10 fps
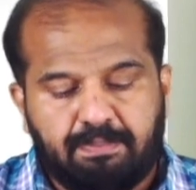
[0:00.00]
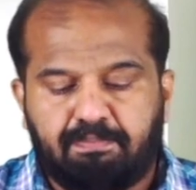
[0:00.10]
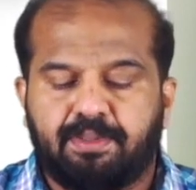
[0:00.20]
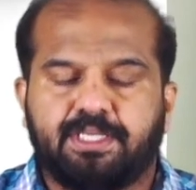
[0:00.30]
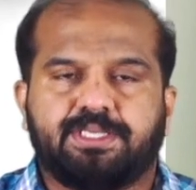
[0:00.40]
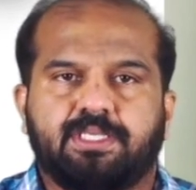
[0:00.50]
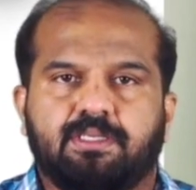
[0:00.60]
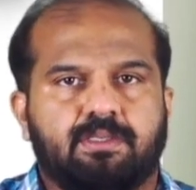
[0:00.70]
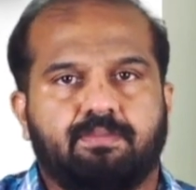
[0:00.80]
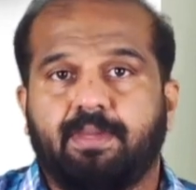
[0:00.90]

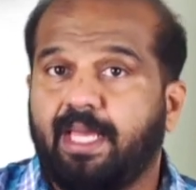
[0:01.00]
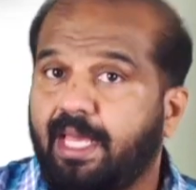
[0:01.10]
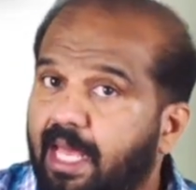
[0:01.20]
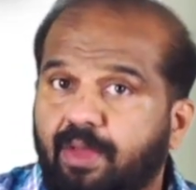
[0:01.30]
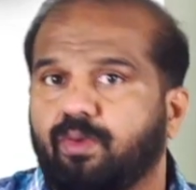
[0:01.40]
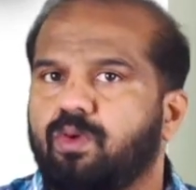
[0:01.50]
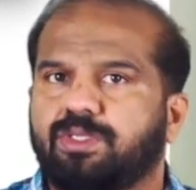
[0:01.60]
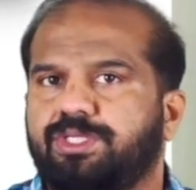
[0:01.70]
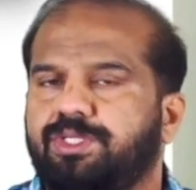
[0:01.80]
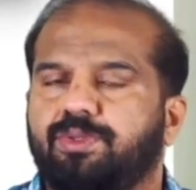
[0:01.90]
depression, may have
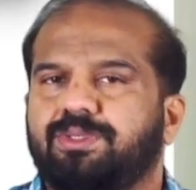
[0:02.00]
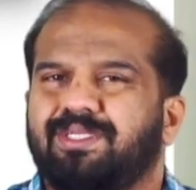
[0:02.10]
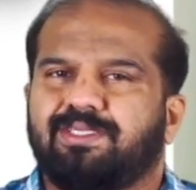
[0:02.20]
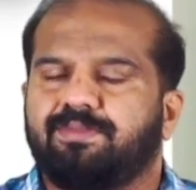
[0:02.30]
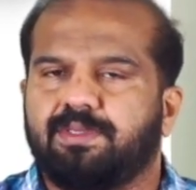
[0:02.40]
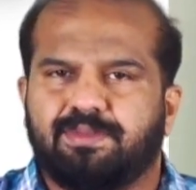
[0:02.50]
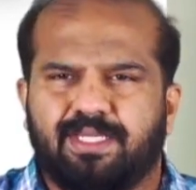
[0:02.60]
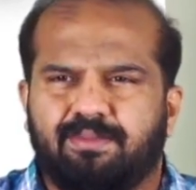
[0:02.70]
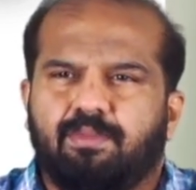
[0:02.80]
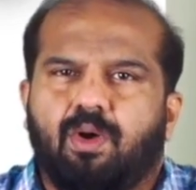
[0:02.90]
constitutional symptoms
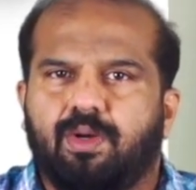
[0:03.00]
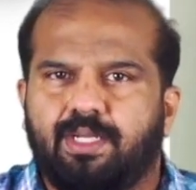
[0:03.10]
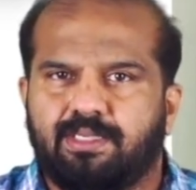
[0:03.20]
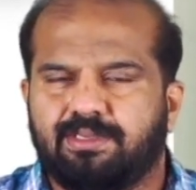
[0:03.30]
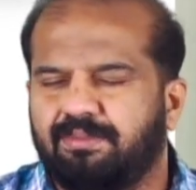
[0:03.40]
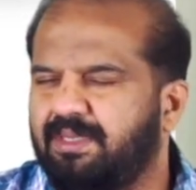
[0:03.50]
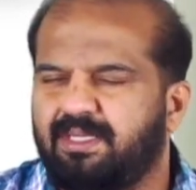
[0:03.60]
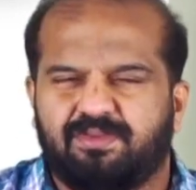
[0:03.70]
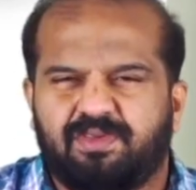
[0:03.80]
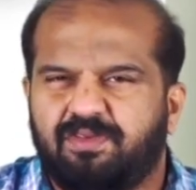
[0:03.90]
like body,
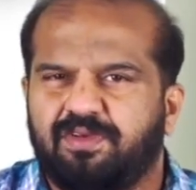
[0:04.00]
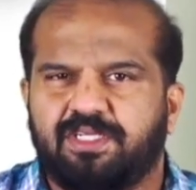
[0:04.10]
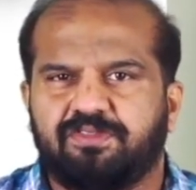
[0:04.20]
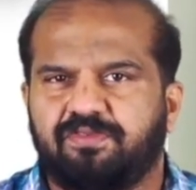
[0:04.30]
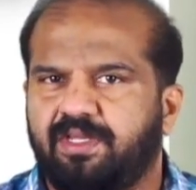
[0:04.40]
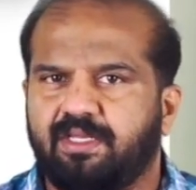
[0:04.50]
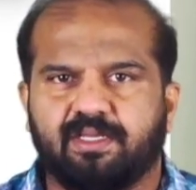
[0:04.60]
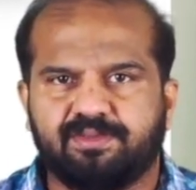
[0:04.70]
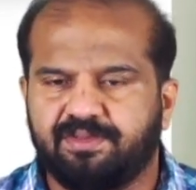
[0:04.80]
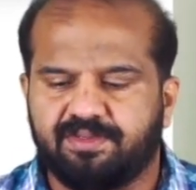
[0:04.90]
sometimes feverish feeling,
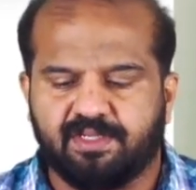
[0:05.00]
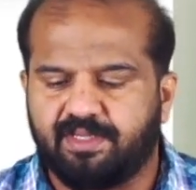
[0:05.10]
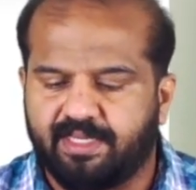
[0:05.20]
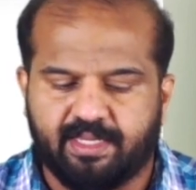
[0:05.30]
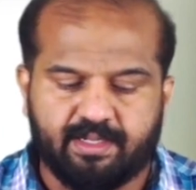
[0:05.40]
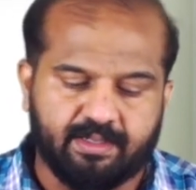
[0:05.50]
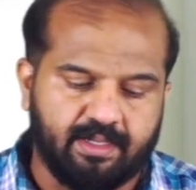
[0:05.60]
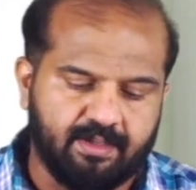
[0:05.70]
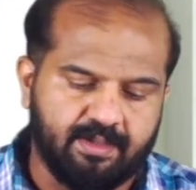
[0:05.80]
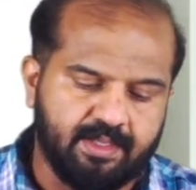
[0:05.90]
etc. They can
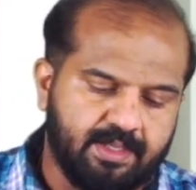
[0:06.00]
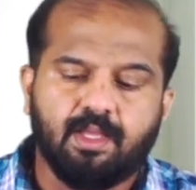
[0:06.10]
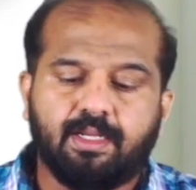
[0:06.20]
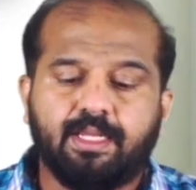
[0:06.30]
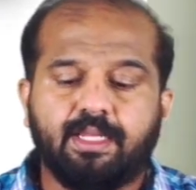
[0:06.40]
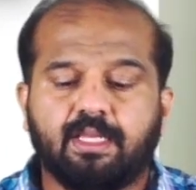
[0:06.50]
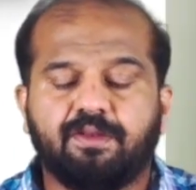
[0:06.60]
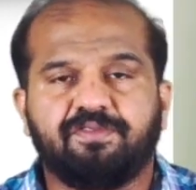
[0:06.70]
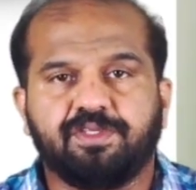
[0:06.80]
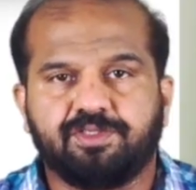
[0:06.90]
tell
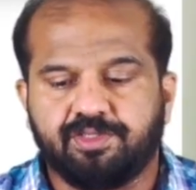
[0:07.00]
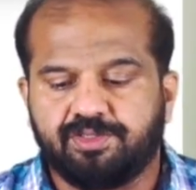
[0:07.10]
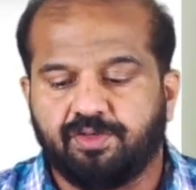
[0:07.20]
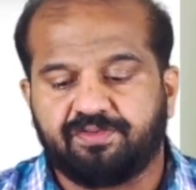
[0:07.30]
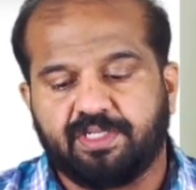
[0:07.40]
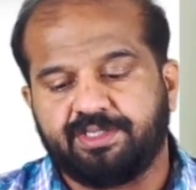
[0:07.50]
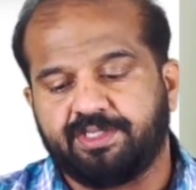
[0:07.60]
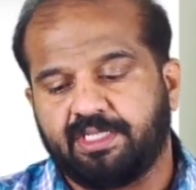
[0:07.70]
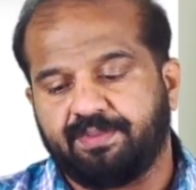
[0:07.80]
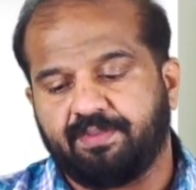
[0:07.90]
clinical features of
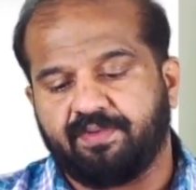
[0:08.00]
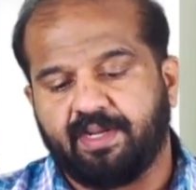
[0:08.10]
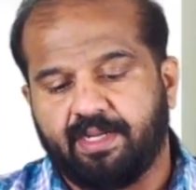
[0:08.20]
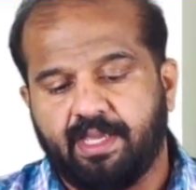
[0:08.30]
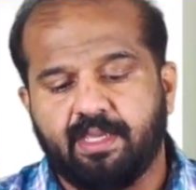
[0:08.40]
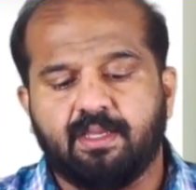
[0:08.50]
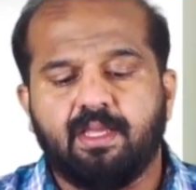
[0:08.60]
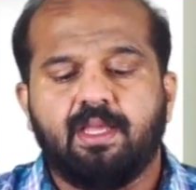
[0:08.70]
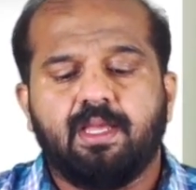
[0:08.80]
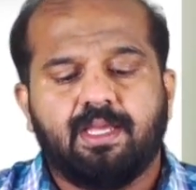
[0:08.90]
tension type of headache.
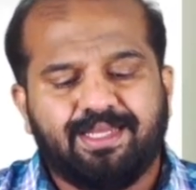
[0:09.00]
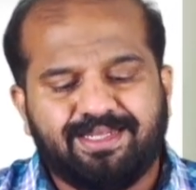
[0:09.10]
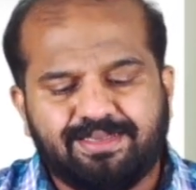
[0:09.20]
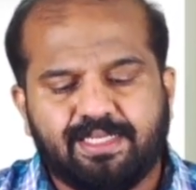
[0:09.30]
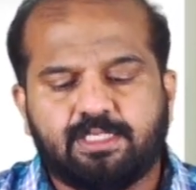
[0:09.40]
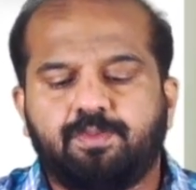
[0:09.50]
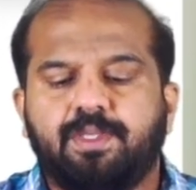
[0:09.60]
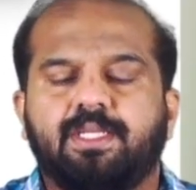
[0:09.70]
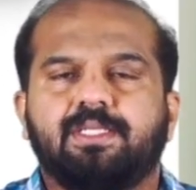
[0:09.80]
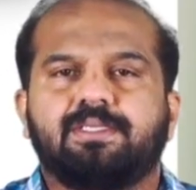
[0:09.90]
It is
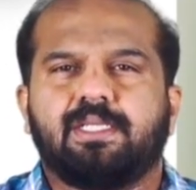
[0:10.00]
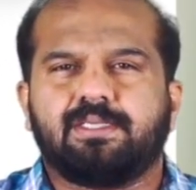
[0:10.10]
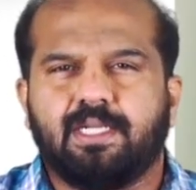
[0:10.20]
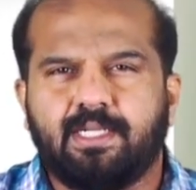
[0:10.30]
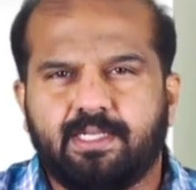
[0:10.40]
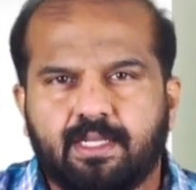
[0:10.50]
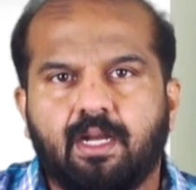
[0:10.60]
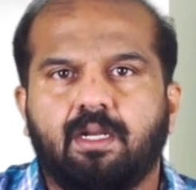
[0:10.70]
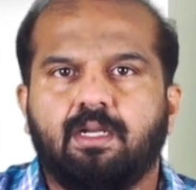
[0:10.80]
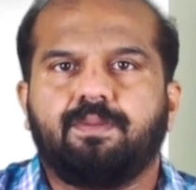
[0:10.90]
experienced as a
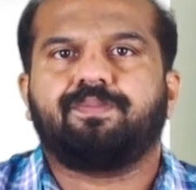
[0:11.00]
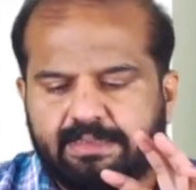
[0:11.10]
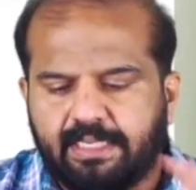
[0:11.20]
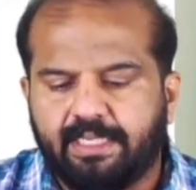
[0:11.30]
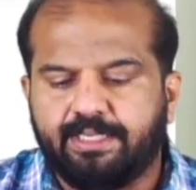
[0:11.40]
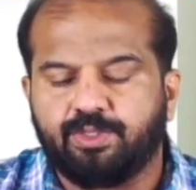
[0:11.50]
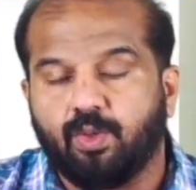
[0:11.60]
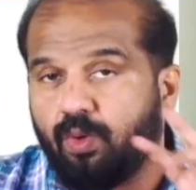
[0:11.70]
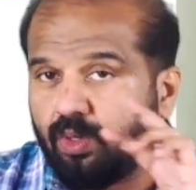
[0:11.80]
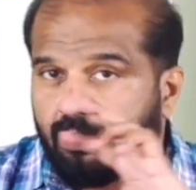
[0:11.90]
dull, tight
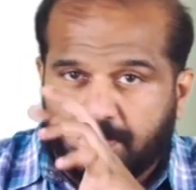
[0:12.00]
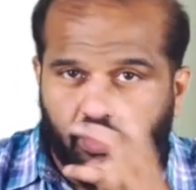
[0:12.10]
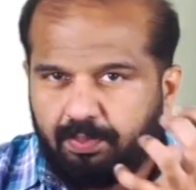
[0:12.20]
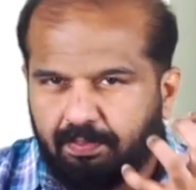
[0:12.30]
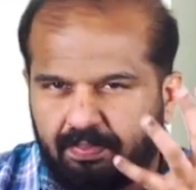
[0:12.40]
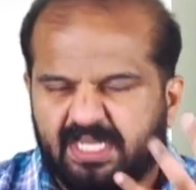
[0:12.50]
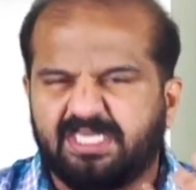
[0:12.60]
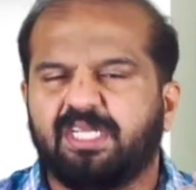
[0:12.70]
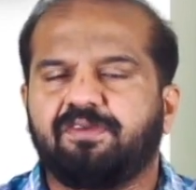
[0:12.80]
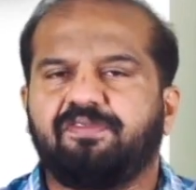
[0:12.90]
or
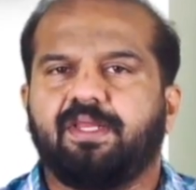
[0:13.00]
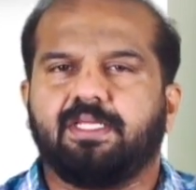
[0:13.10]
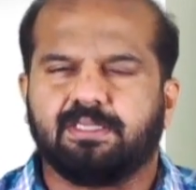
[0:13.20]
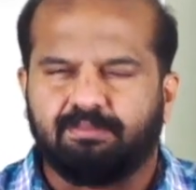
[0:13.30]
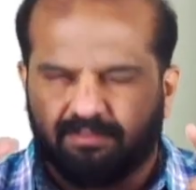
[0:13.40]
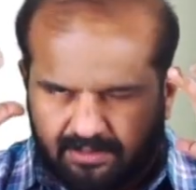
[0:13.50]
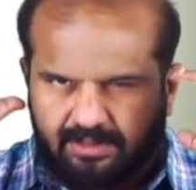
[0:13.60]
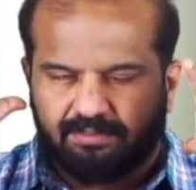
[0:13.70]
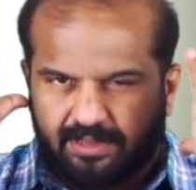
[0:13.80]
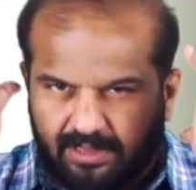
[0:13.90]
pressure feeling.
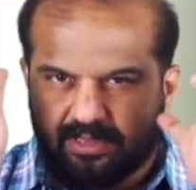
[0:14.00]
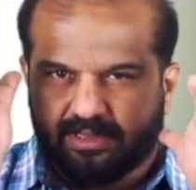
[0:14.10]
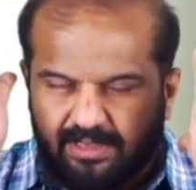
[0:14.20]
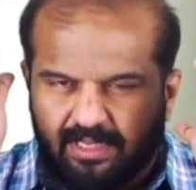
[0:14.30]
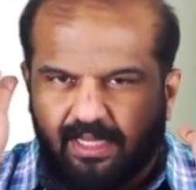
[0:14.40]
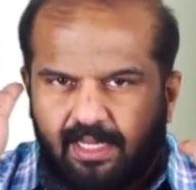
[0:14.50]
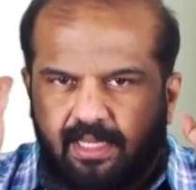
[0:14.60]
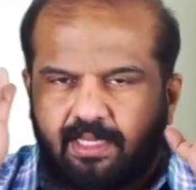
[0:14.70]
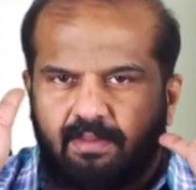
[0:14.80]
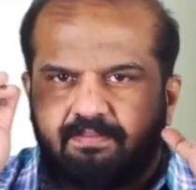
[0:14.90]
Something is
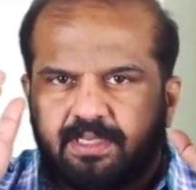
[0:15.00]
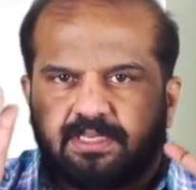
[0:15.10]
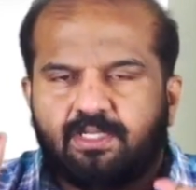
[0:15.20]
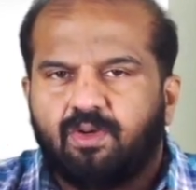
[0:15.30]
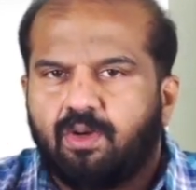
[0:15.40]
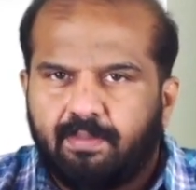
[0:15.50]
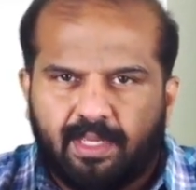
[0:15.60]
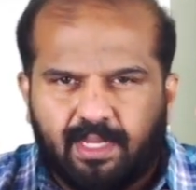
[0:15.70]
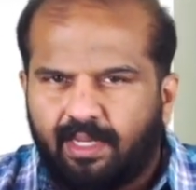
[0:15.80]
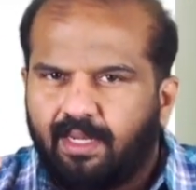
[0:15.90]
compressing on my
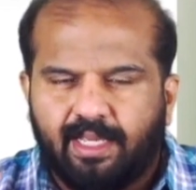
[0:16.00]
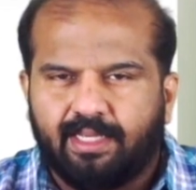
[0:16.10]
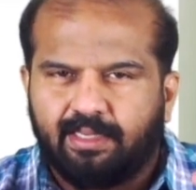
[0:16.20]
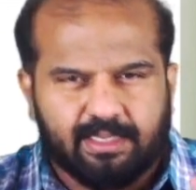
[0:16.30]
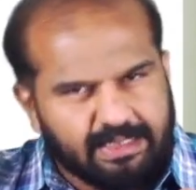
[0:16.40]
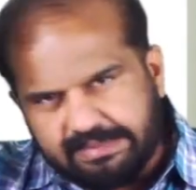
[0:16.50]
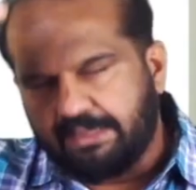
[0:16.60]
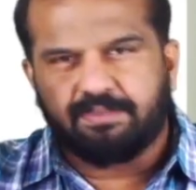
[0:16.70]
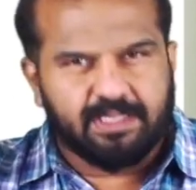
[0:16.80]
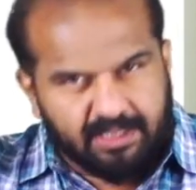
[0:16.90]
head like that, as
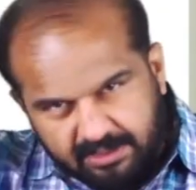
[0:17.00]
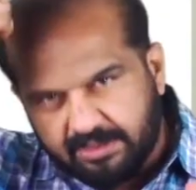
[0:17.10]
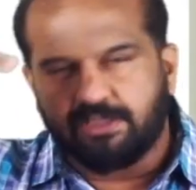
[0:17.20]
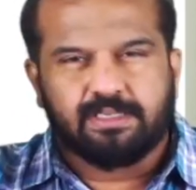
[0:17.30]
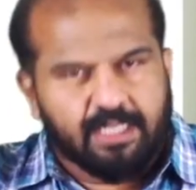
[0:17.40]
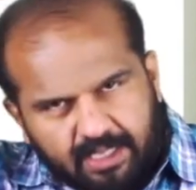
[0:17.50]
something is